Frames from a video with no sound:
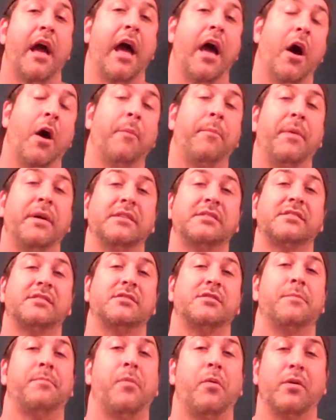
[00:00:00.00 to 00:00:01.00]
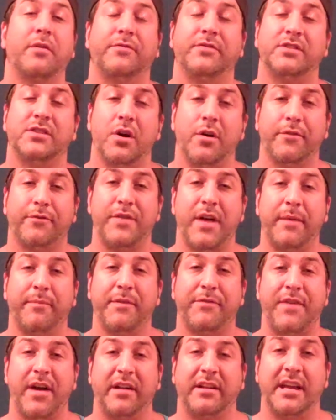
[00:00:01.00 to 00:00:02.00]
Help us support Fatone
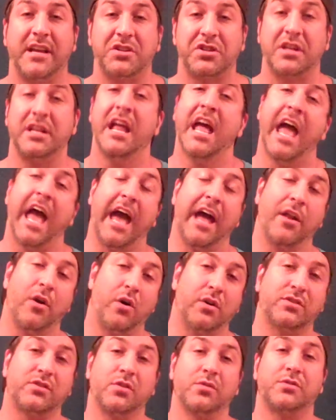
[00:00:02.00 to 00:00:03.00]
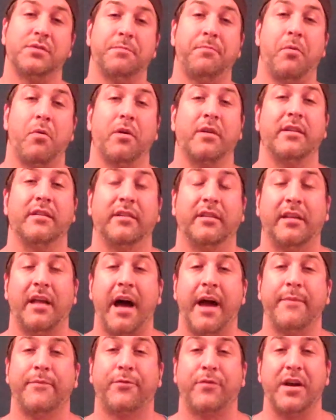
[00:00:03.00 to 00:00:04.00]
Family Foundation and also support the
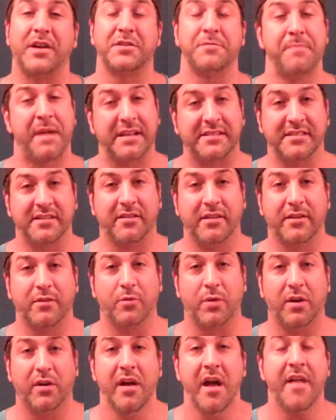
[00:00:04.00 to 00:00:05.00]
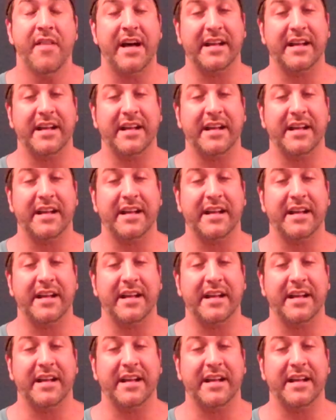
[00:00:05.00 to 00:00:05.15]
Lime Fresh Mexican Grill.